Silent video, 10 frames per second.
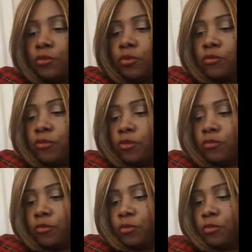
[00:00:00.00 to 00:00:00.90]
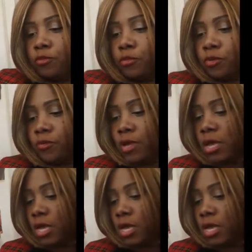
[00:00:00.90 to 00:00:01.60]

beautiful, beautiful, beautiful, beautiful.